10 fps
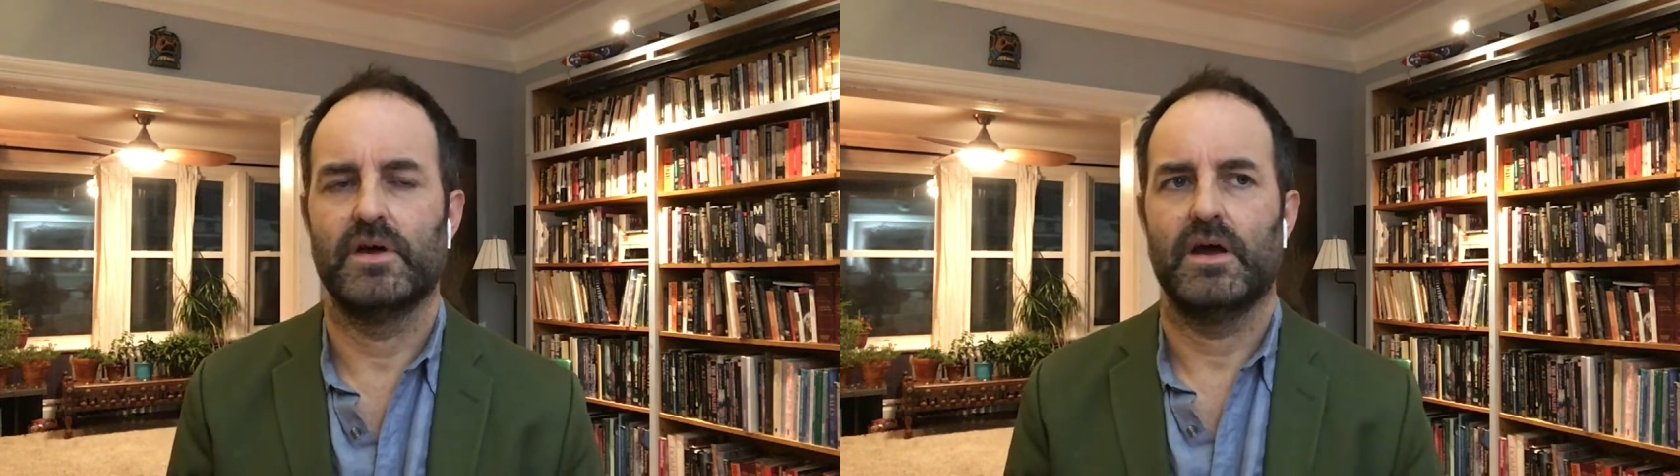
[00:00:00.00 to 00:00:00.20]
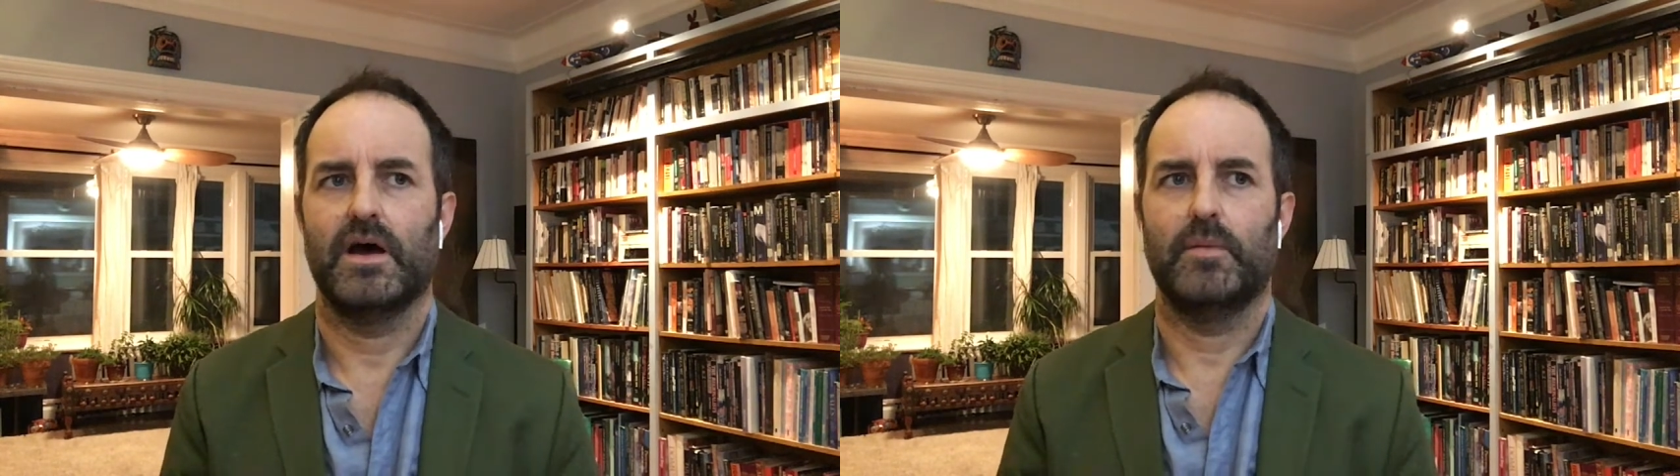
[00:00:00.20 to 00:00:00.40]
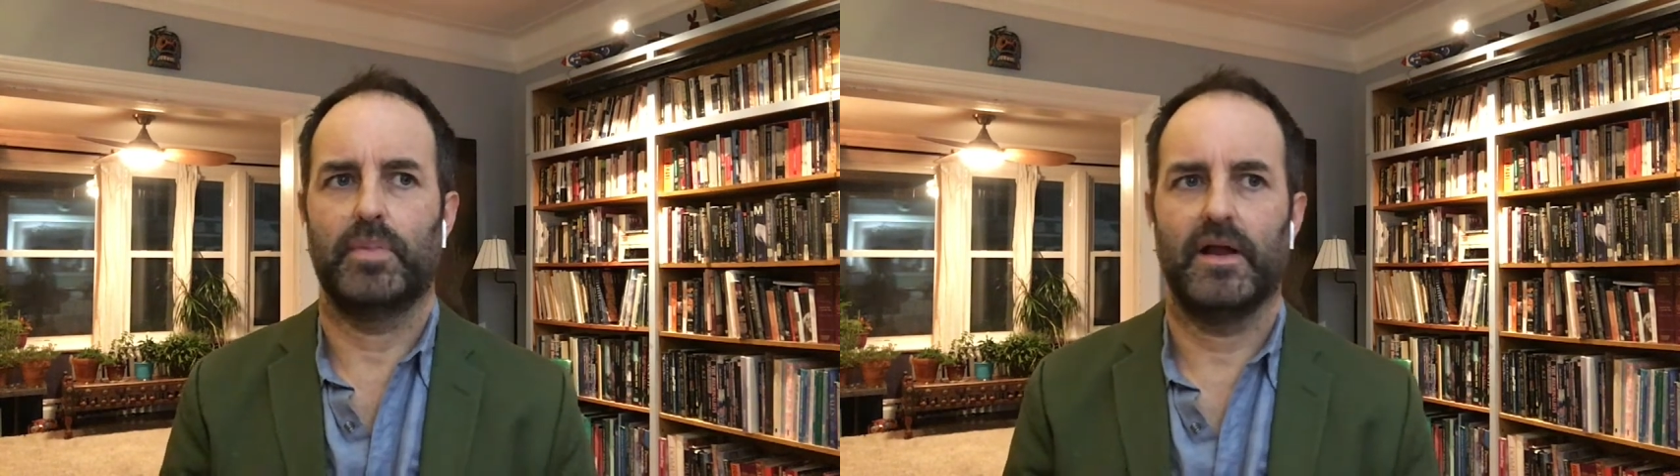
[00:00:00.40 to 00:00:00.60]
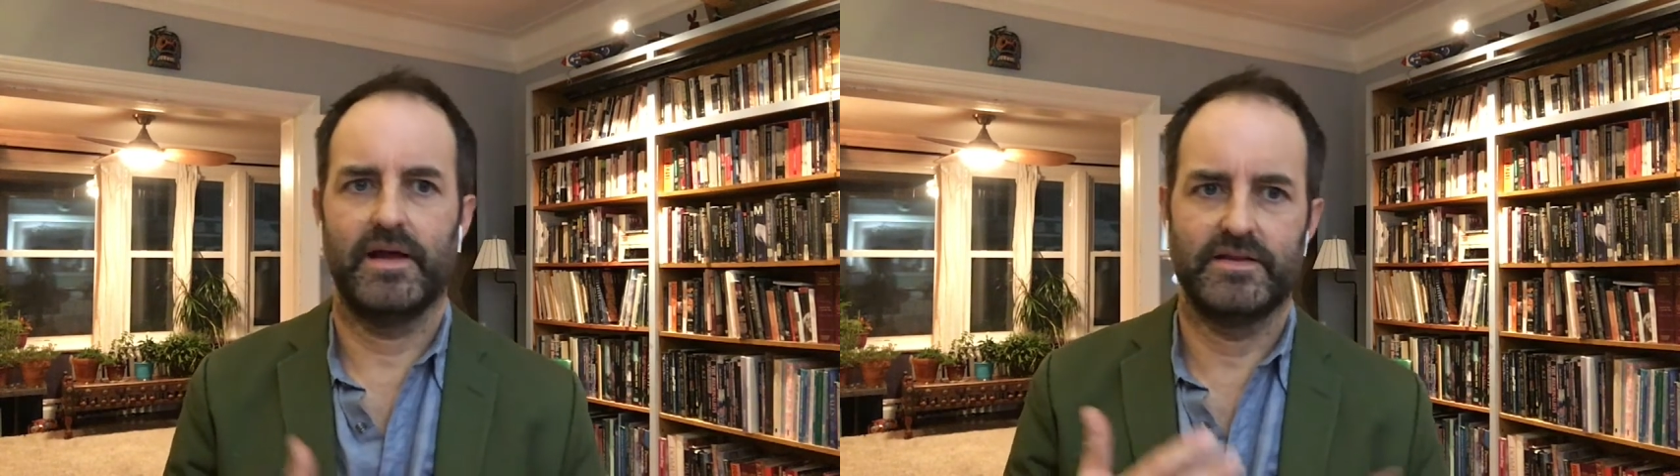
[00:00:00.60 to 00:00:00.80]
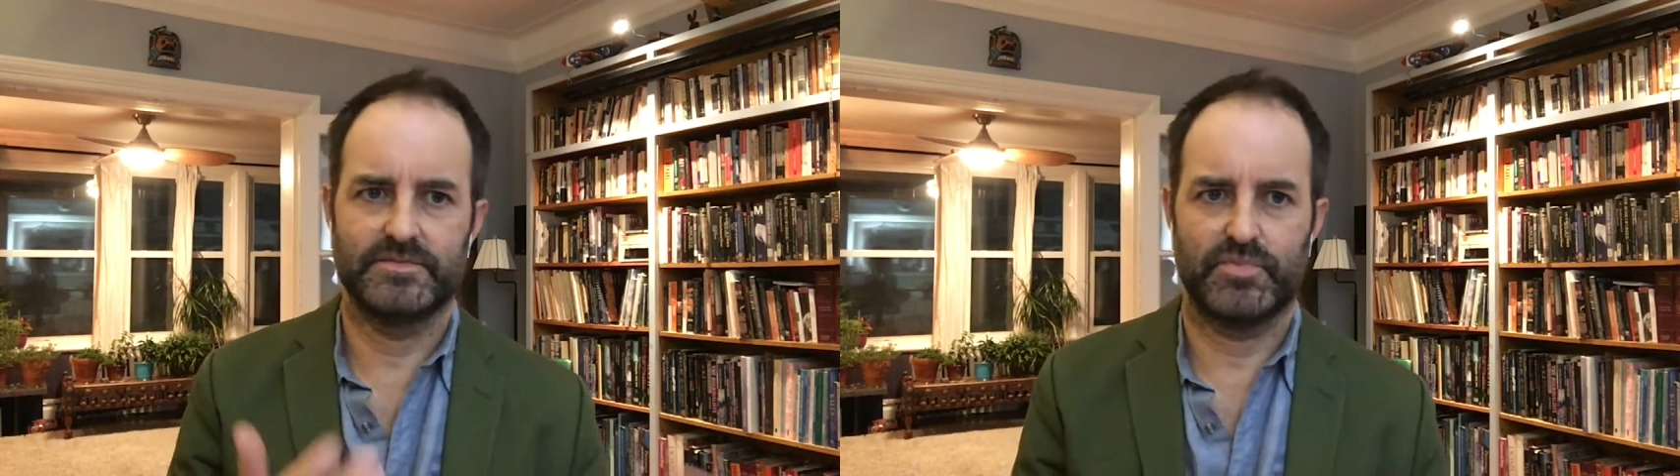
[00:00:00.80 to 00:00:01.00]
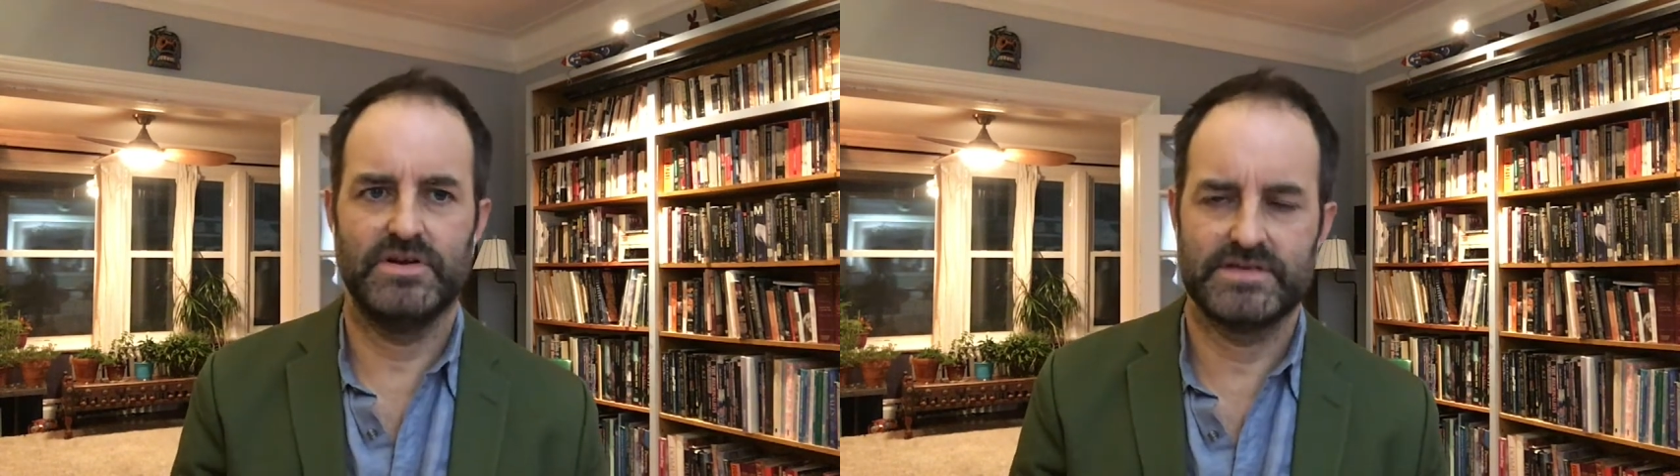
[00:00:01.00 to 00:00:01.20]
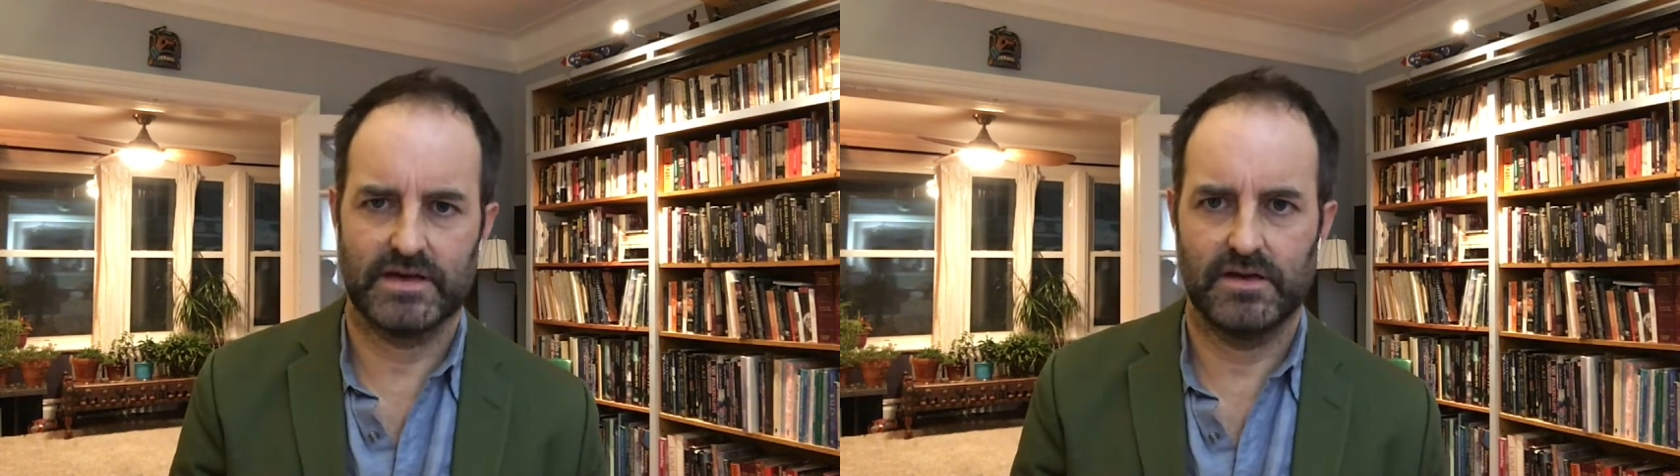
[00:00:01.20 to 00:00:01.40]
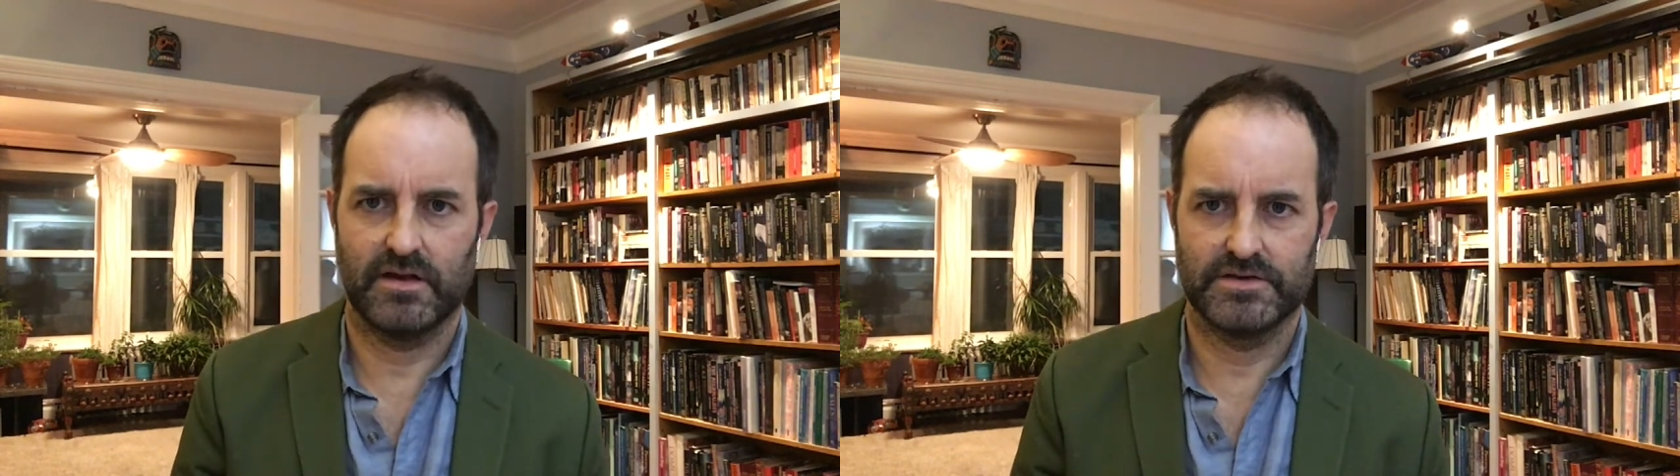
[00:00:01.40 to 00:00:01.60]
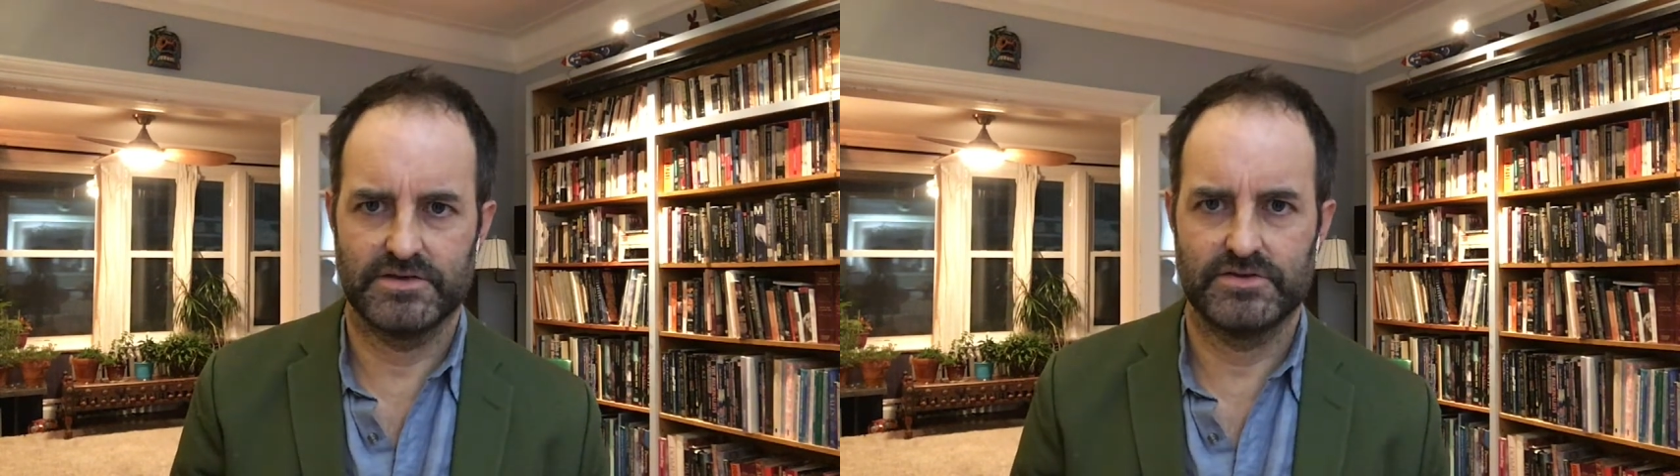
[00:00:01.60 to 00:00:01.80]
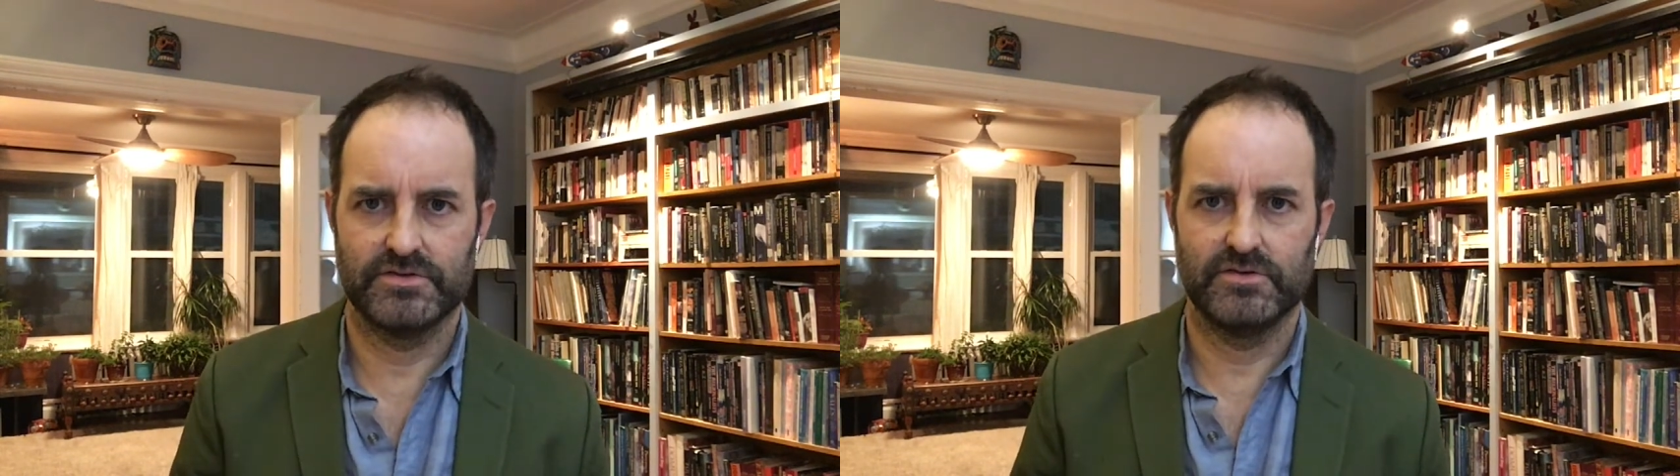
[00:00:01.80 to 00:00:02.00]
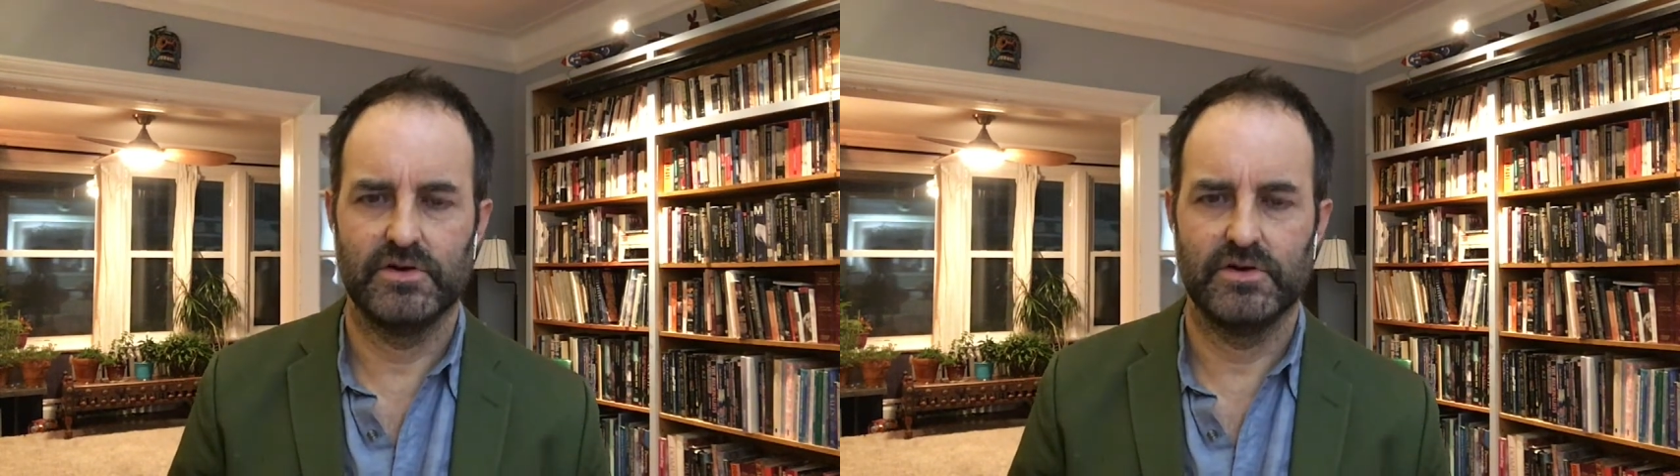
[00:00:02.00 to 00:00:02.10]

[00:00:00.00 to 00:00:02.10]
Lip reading: applied this print technology to